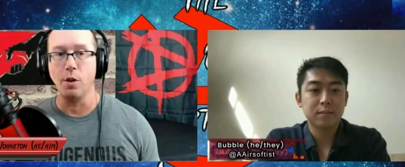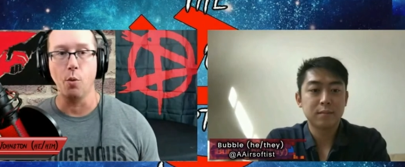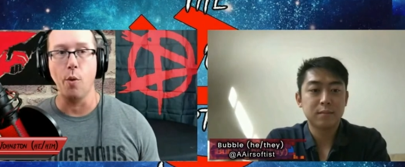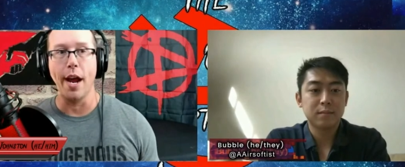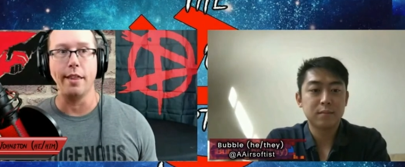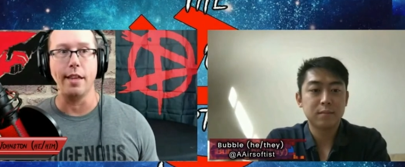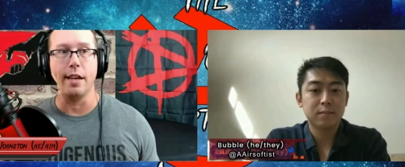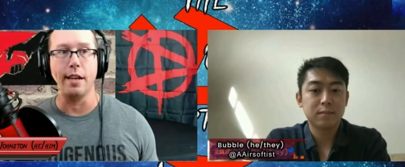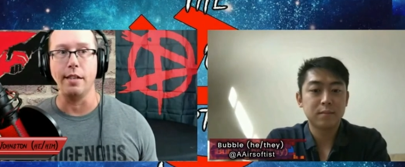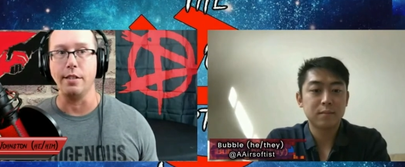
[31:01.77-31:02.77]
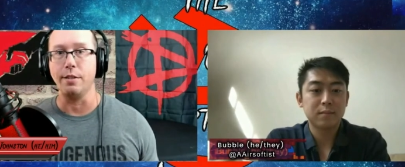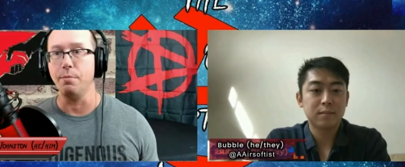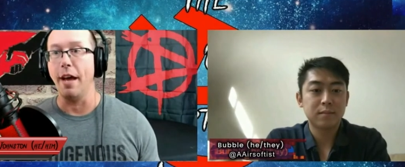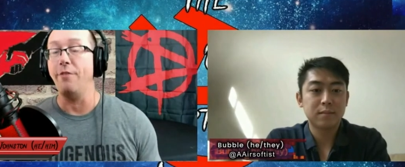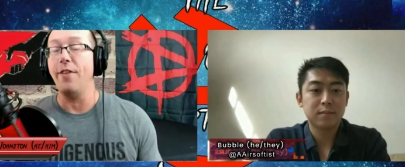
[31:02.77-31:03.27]
Speaker 1: of way that
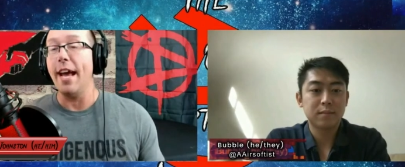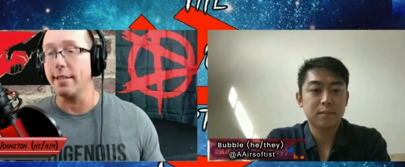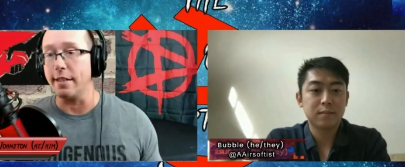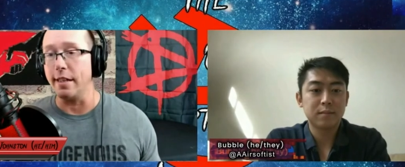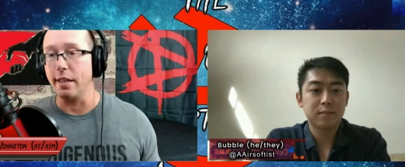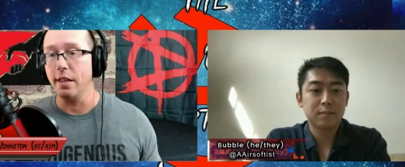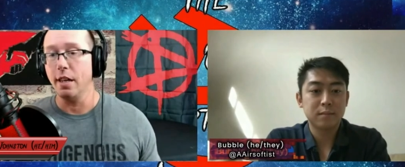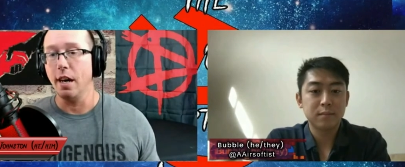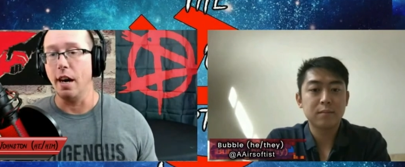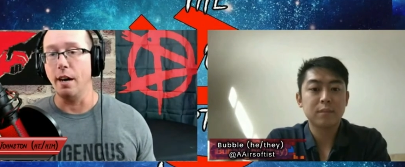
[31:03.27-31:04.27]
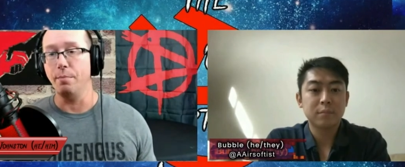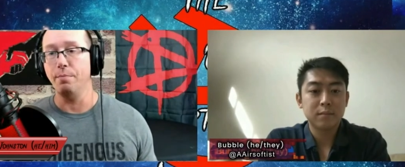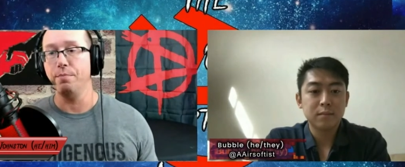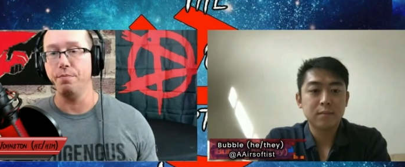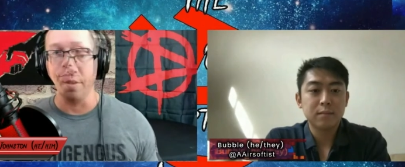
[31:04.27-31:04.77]
is advancing, uh,
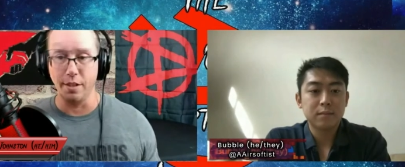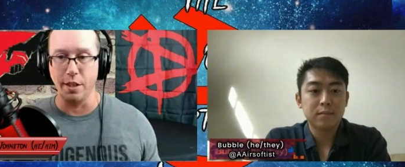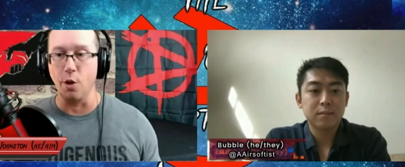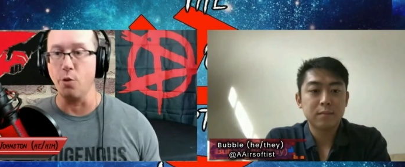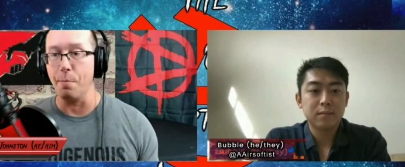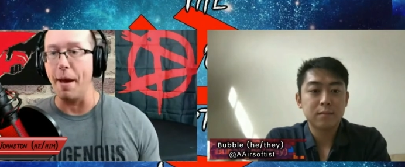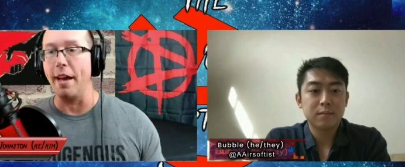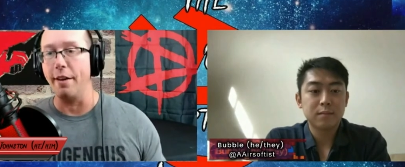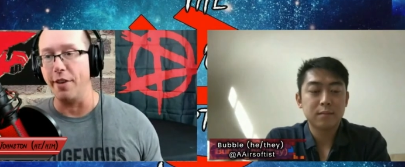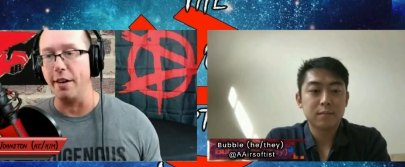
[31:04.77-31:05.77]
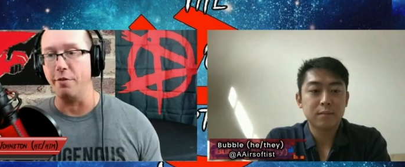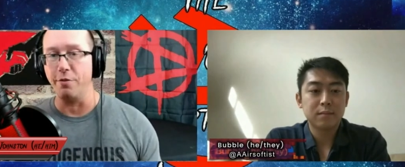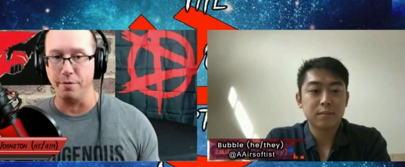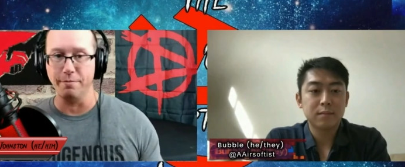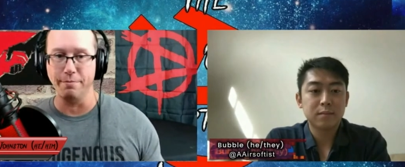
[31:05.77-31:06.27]
you know, the benefit
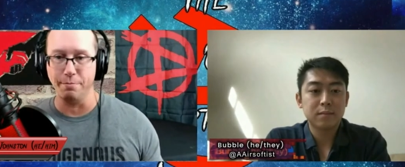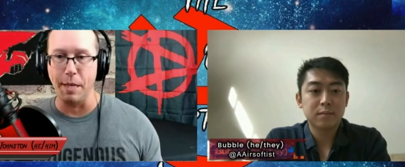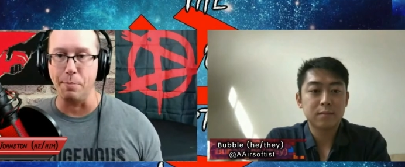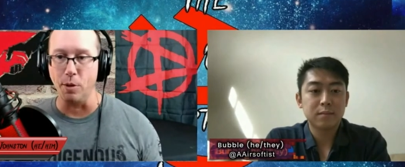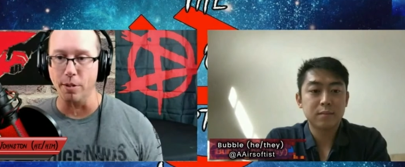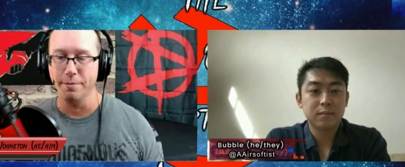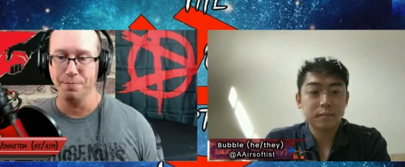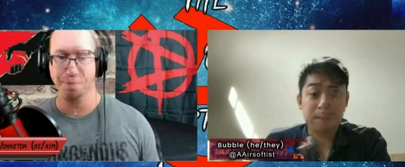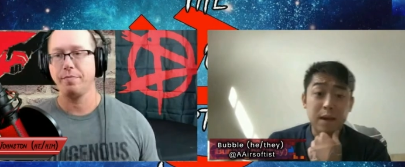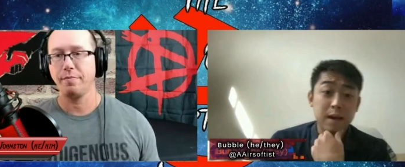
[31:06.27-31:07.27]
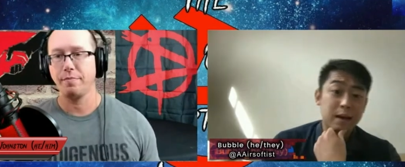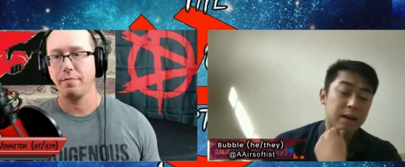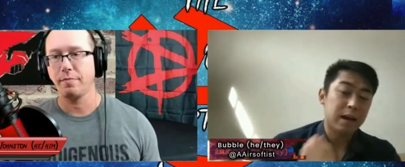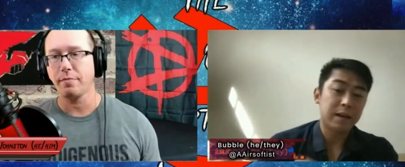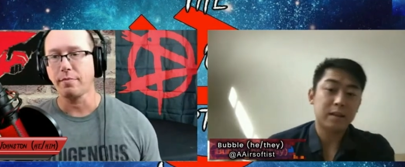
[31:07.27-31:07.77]
of people
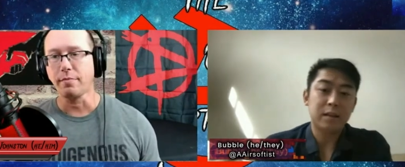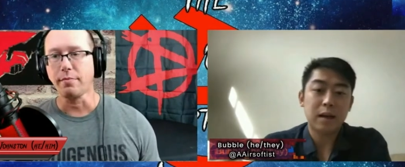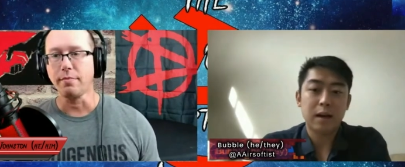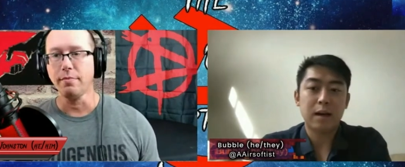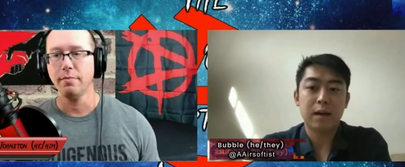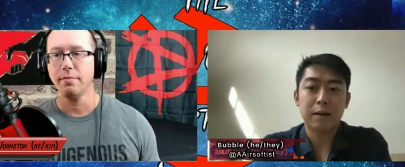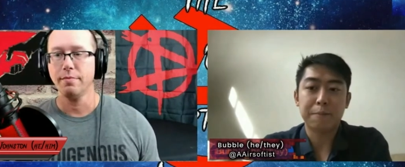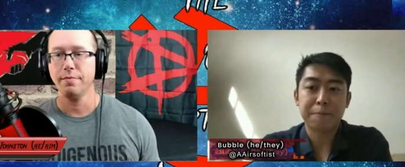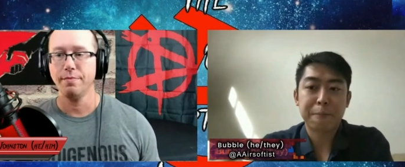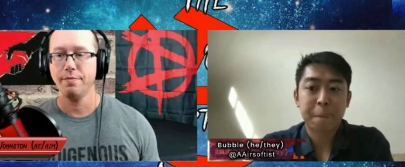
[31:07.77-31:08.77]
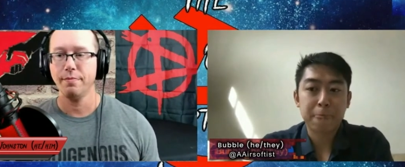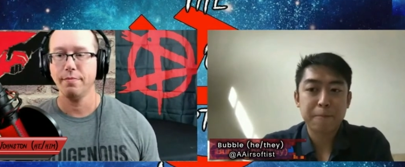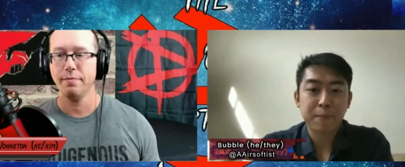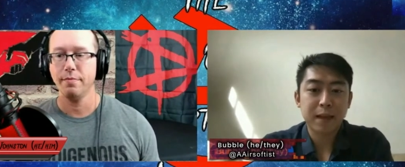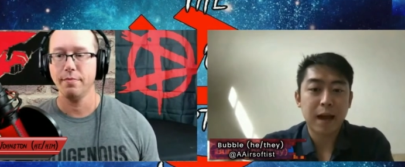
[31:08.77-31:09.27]
Speaker 2: yeah, and uh,
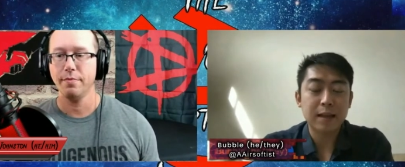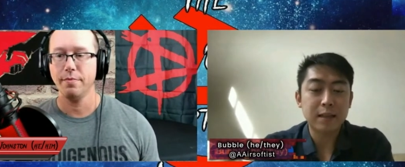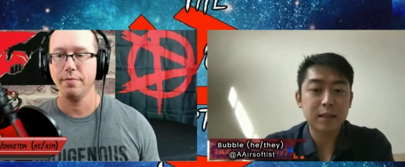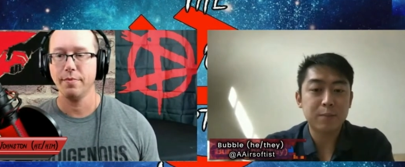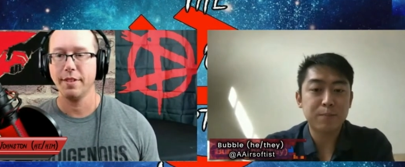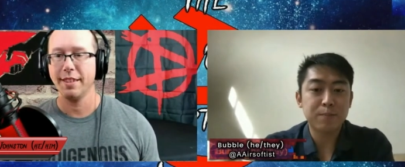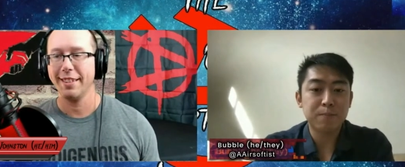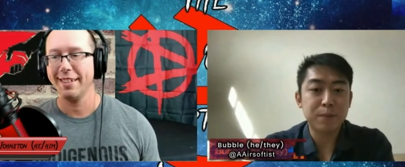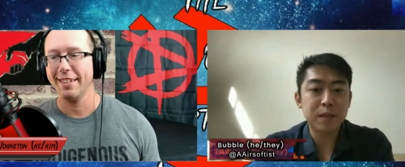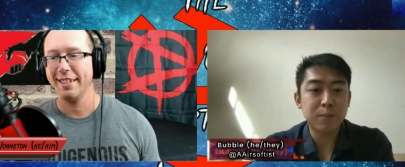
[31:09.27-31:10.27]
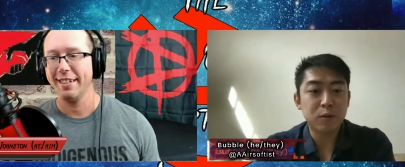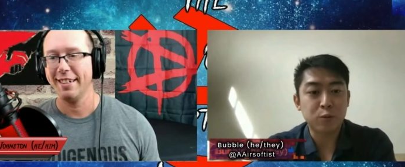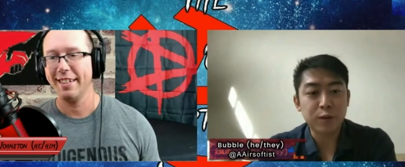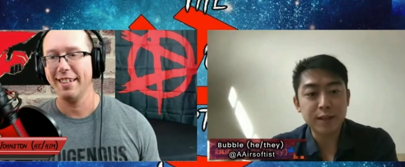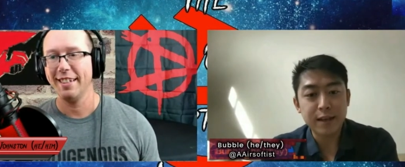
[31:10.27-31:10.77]
I think
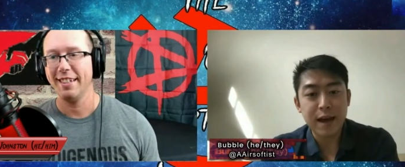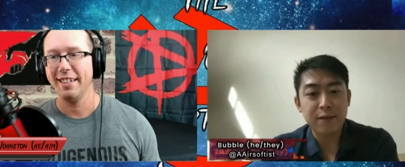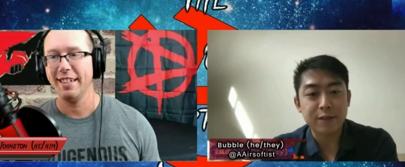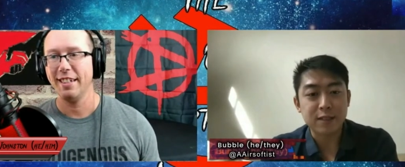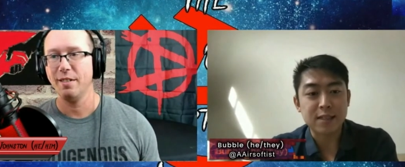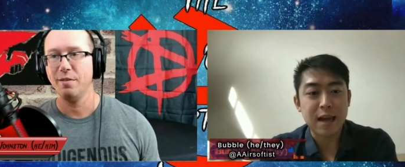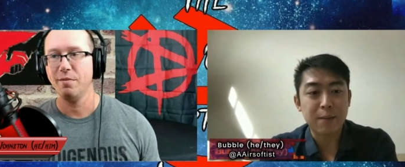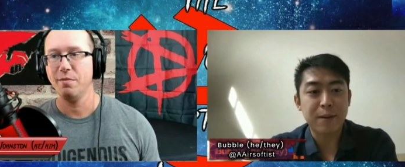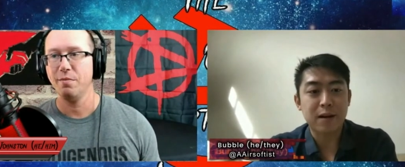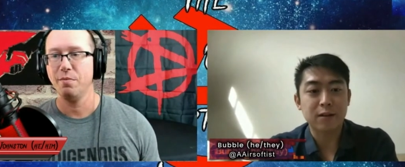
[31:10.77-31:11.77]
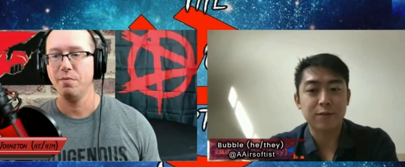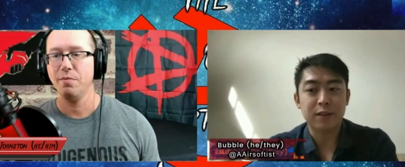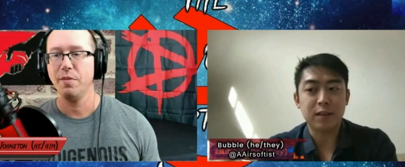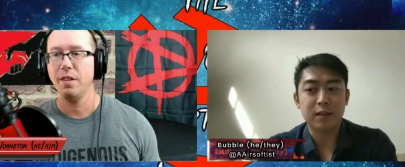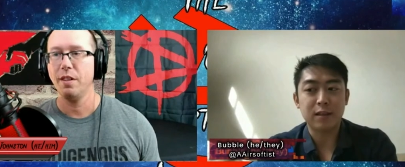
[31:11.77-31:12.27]
people really have to snap
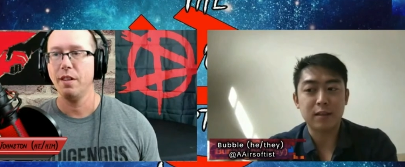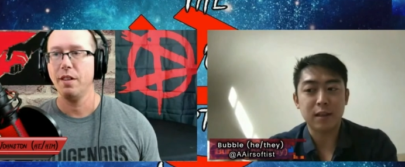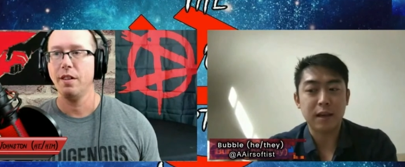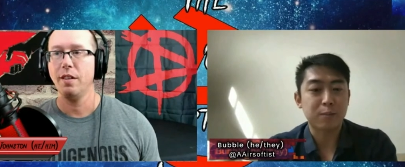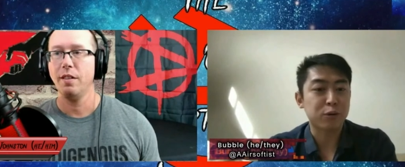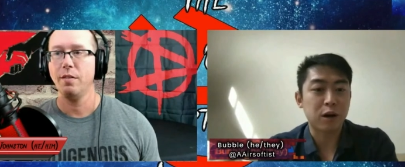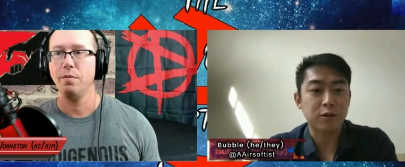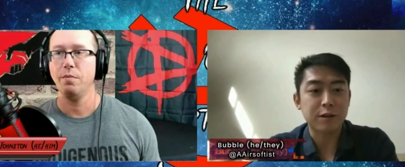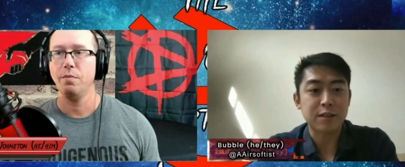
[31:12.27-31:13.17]
out of the like